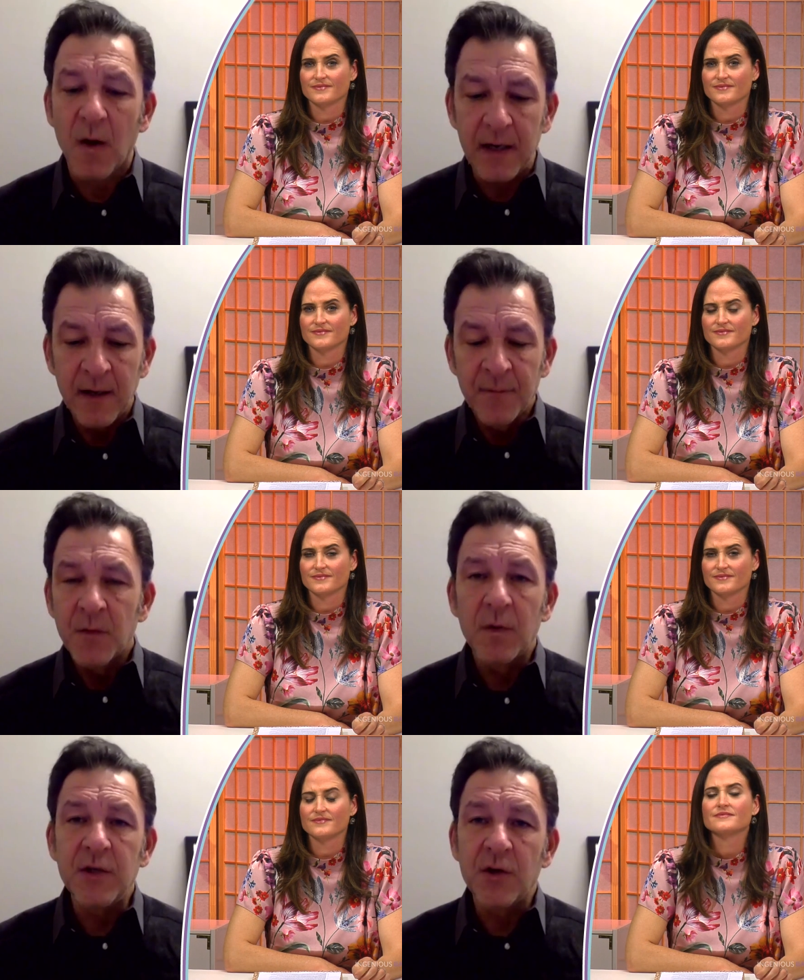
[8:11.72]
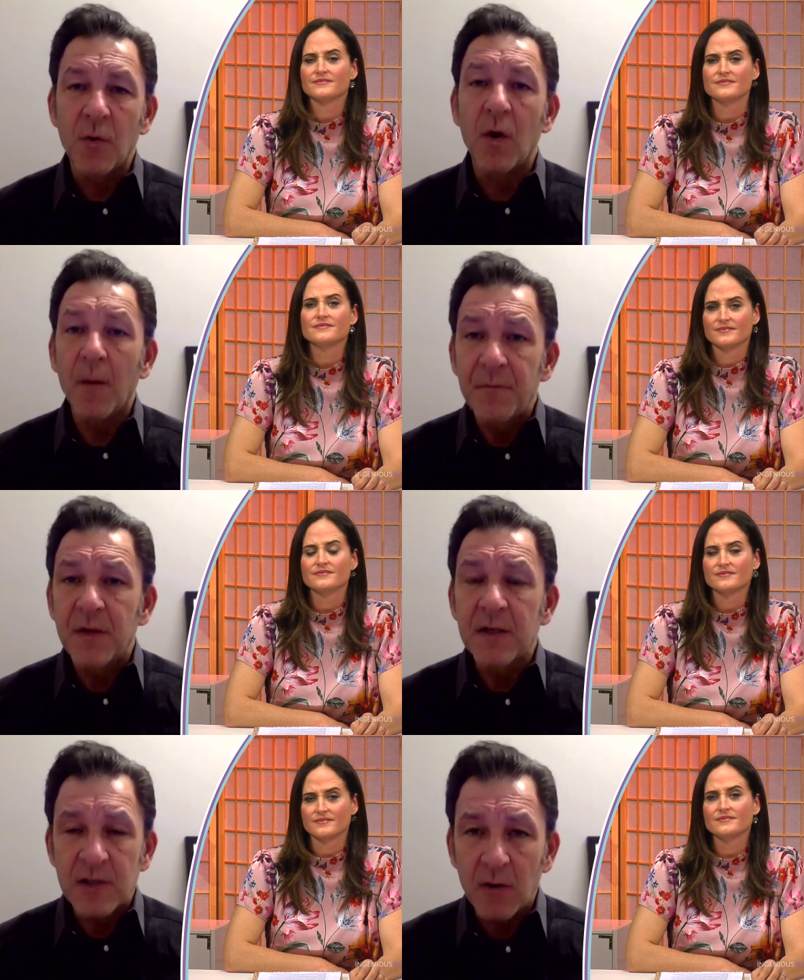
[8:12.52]
Speaker 1: why when you go up the
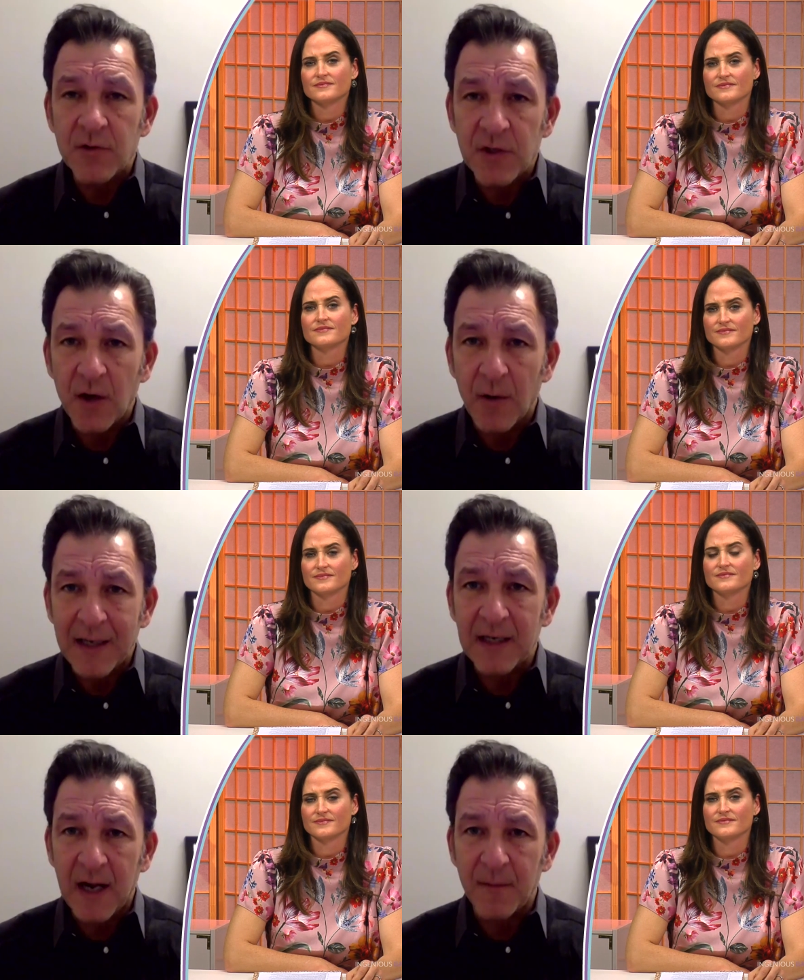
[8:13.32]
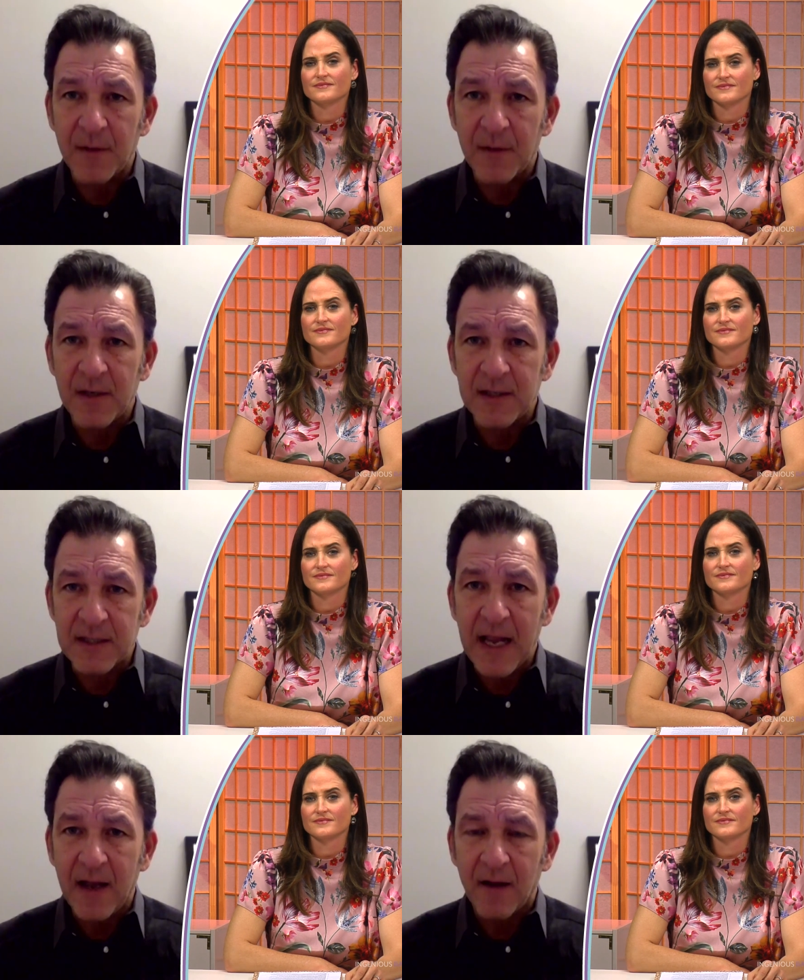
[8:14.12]
socioeconomic
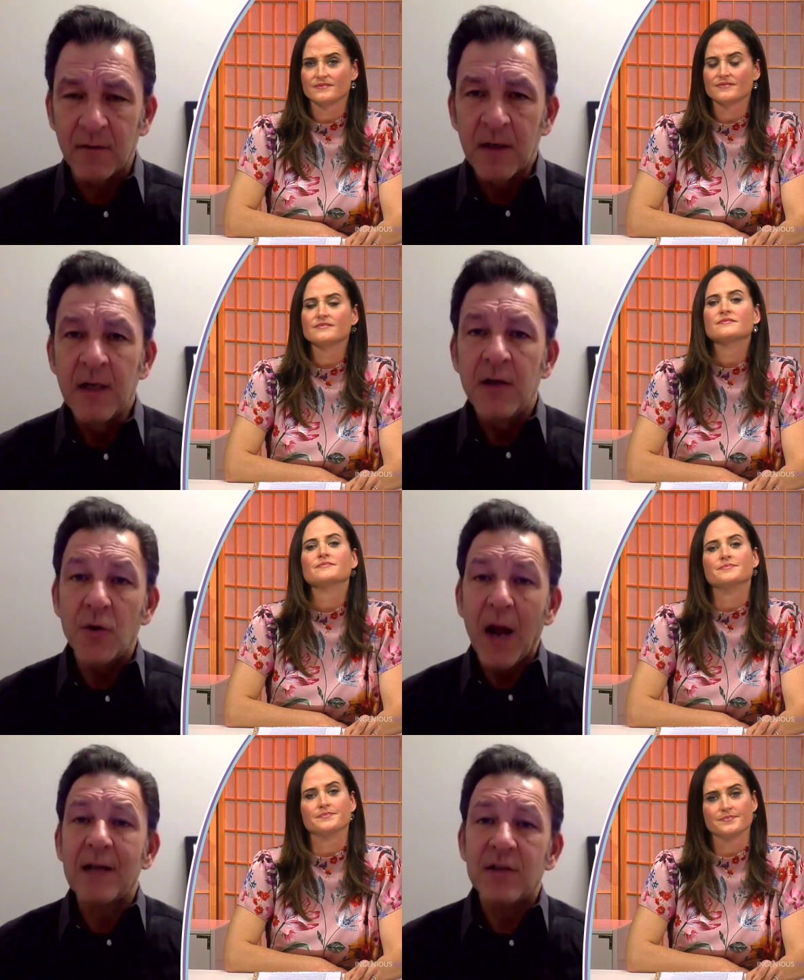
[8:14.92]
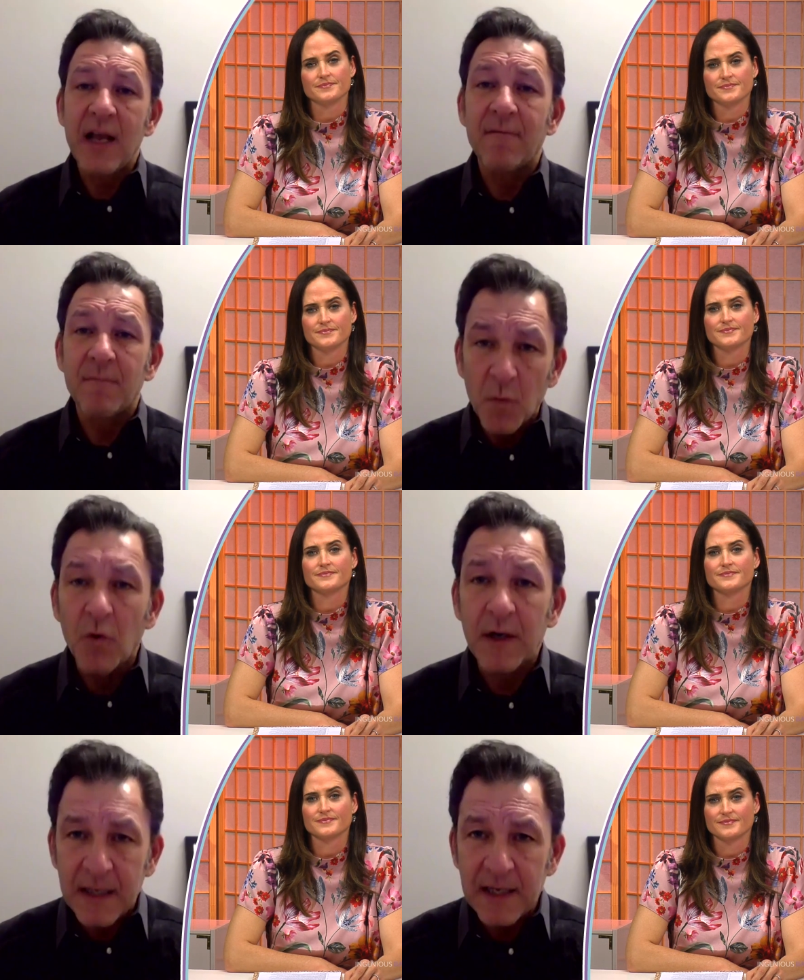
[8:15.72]
scale, you actually have more
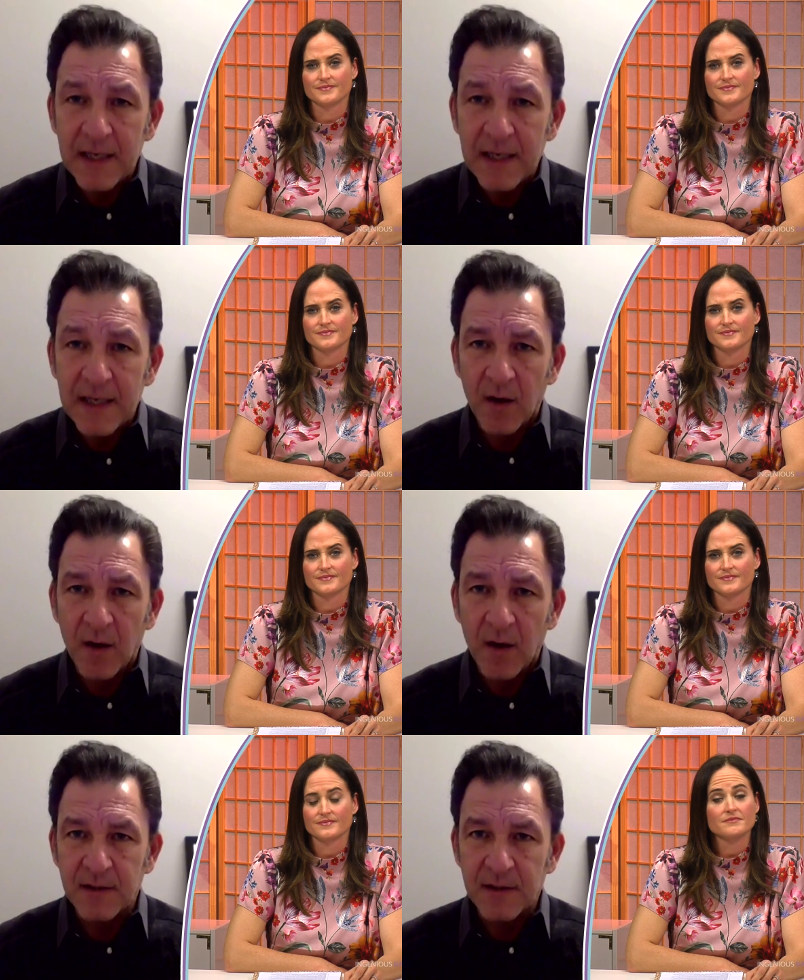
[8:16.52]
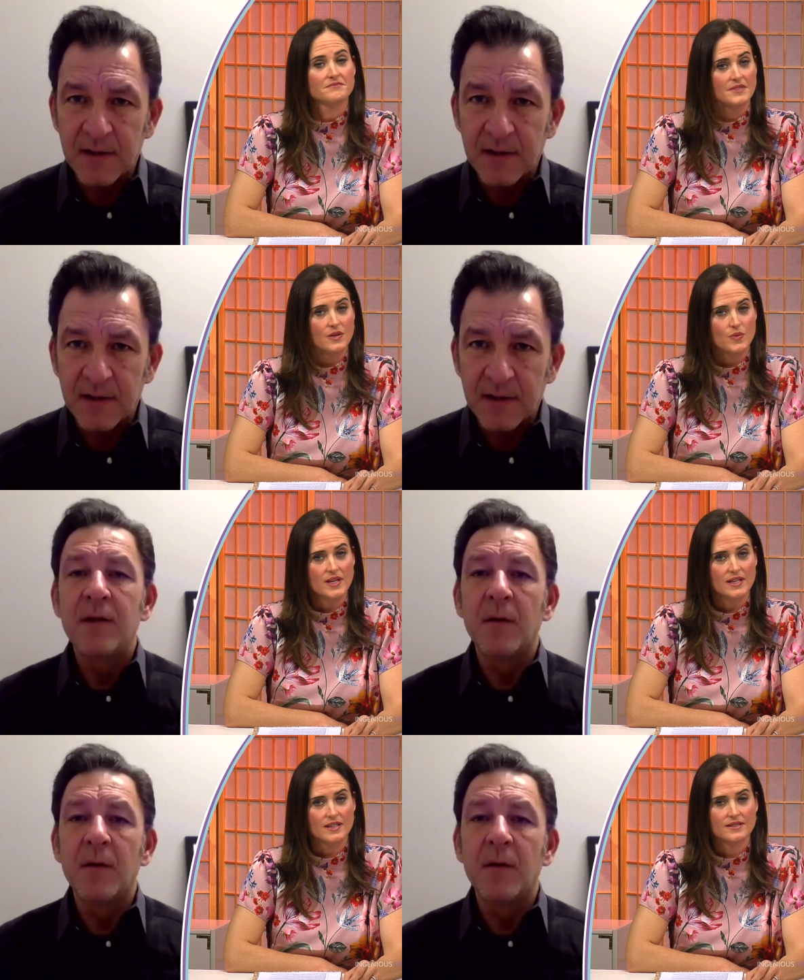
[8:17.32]
kids with autism. The Really? More
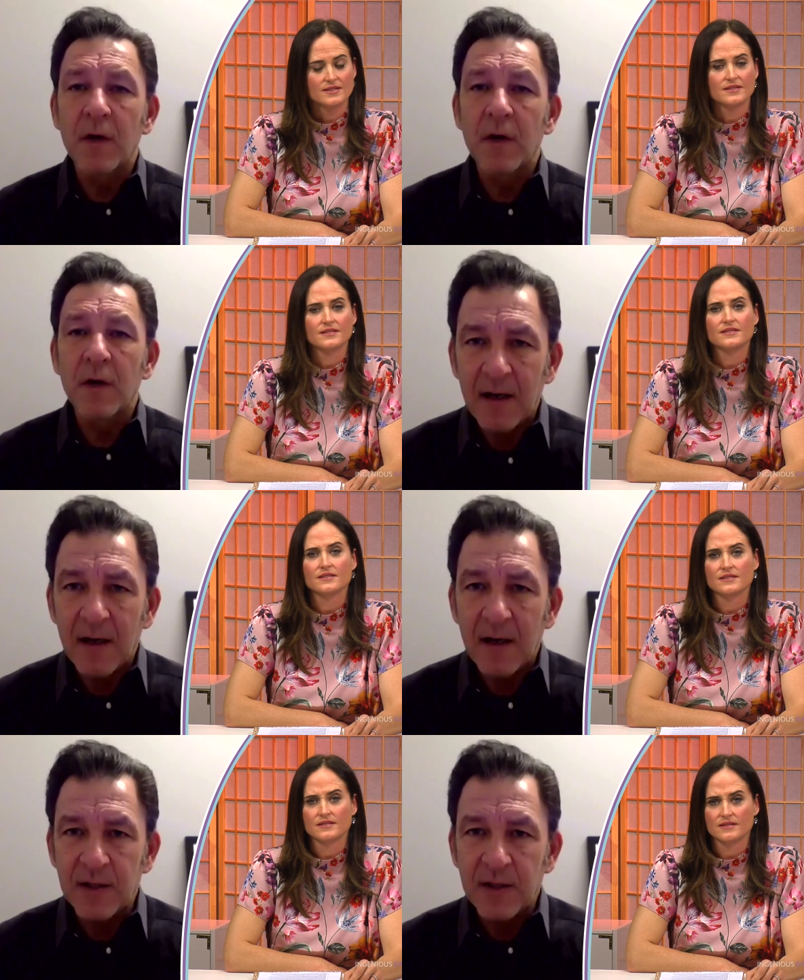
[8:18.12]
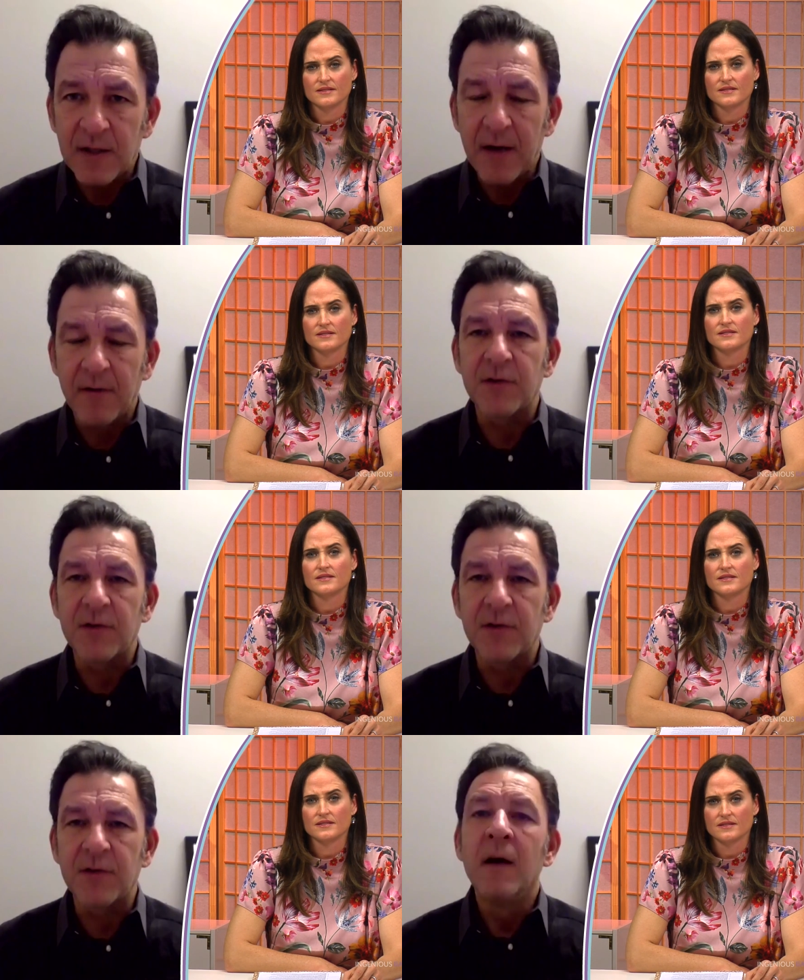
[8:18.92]
intelligent the parents are,